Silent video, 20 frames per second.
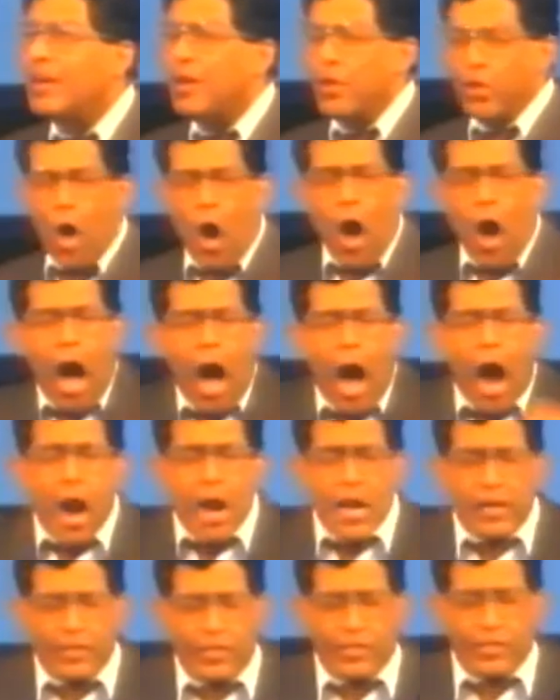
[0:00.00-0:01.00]
Your
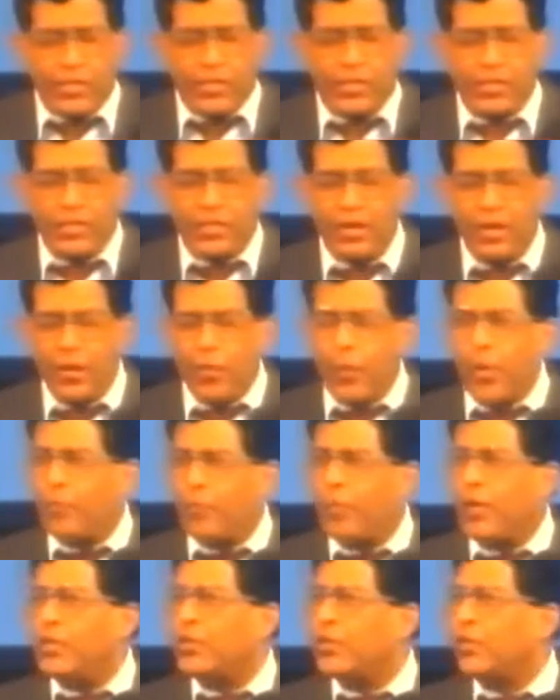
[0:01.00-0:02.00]
hearts will
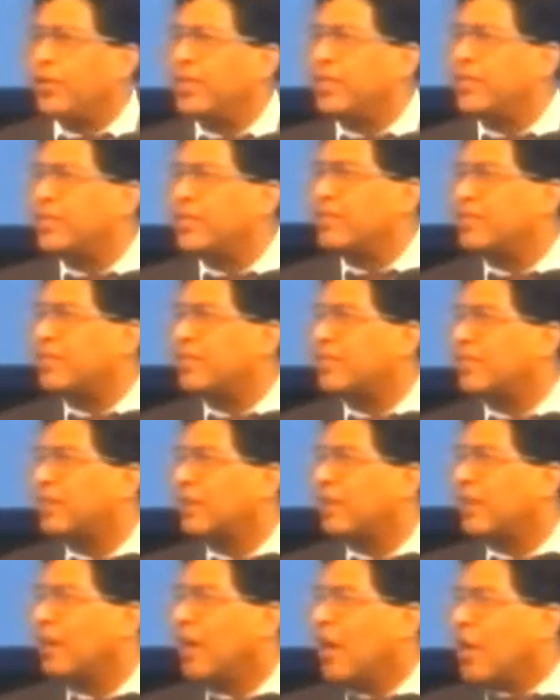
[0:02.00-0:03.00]
rejoice.
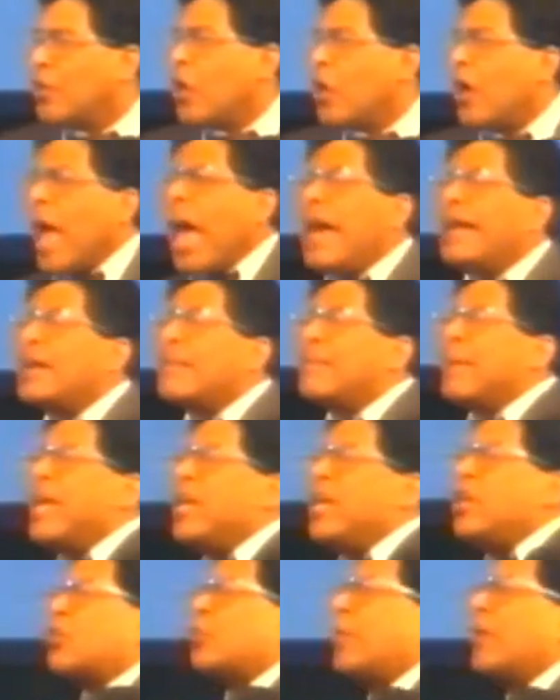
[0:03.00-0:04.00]
Your
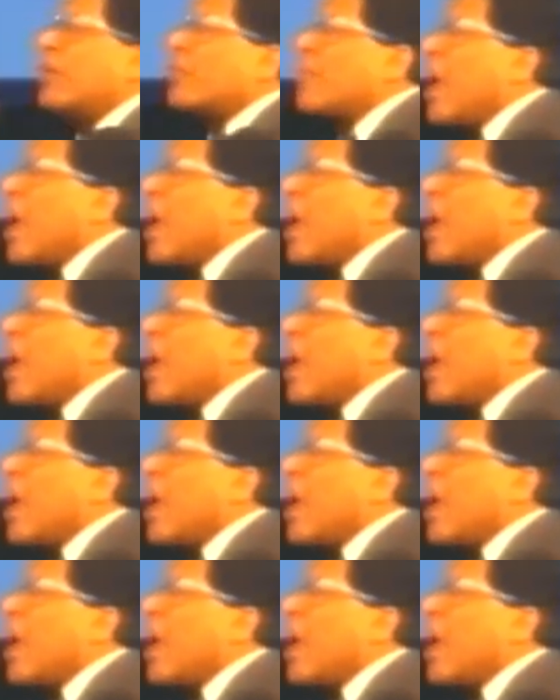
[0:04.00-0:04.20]
enemies will